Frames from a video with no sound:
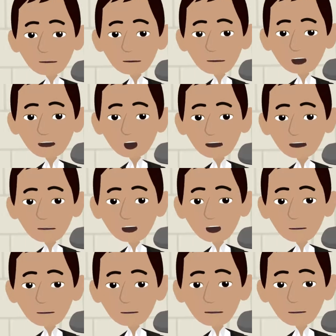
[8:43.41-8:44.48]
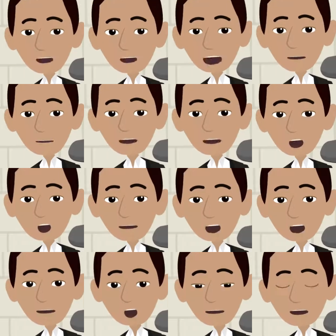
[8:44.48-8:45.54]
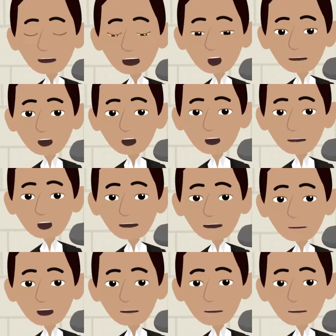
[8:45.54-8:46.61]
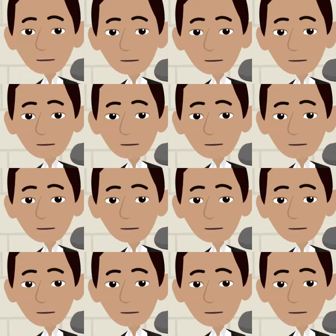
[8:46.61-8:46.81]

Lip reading: So therefore, this is the degree of your power.